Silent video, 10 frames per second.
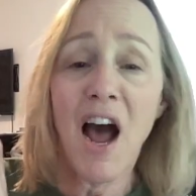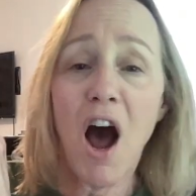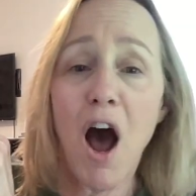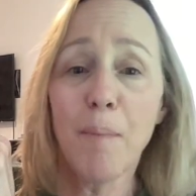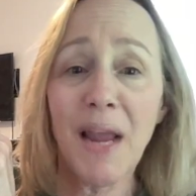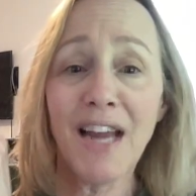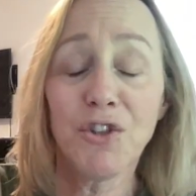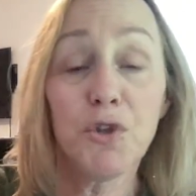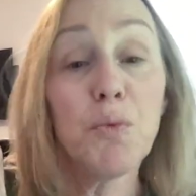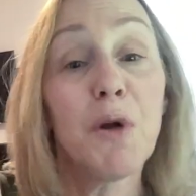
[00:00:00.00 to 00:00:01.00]

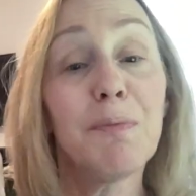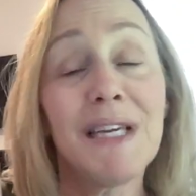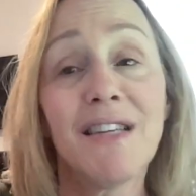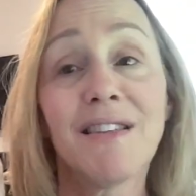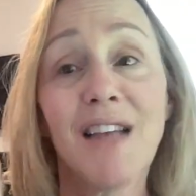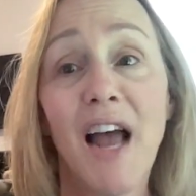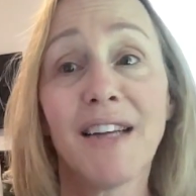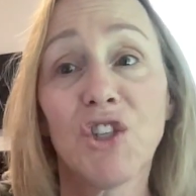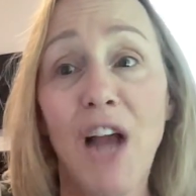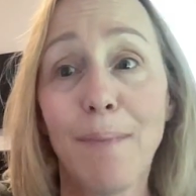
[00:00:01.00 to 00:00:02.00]
and you will be
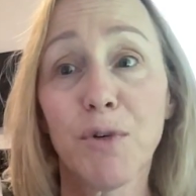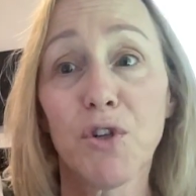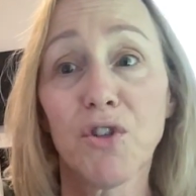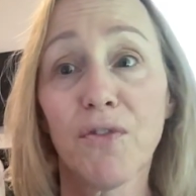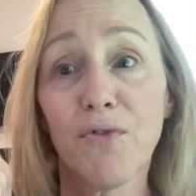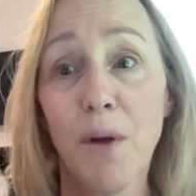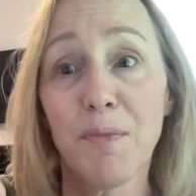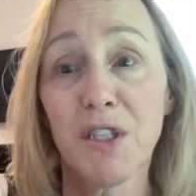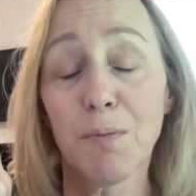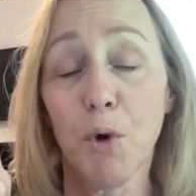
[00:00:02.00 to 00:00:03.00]
assigned chapters from
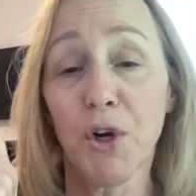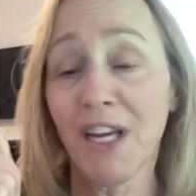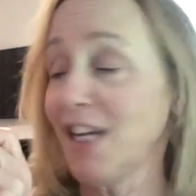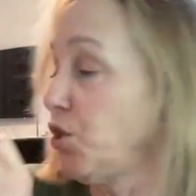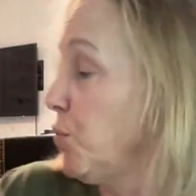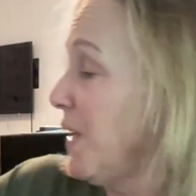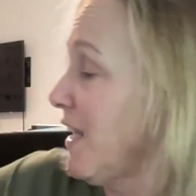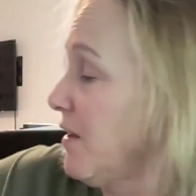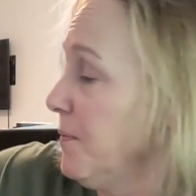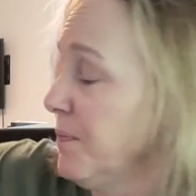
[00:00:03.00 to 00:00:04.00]
this book each week.